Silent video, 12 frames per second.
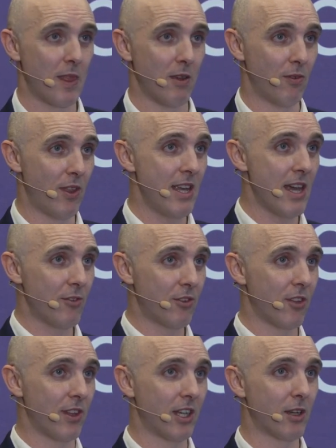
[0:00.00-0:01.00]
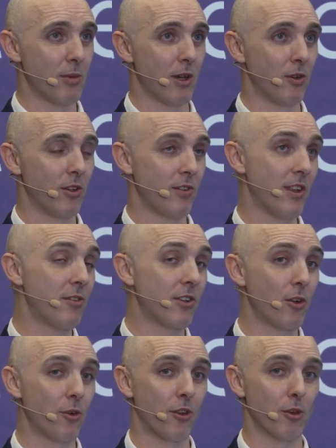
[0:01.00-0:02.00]
if they have to think about, if they have to
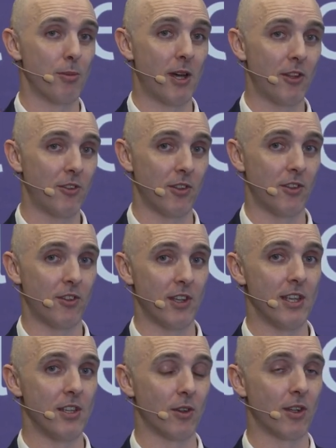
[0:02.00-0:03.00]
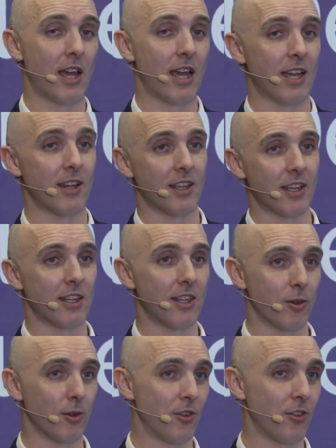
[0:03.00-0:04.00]
go to their boss and say, you know, can I get
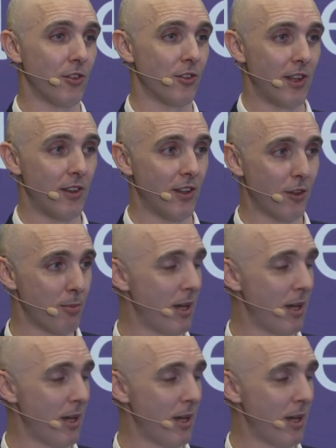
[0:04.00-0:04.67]
clearance to send this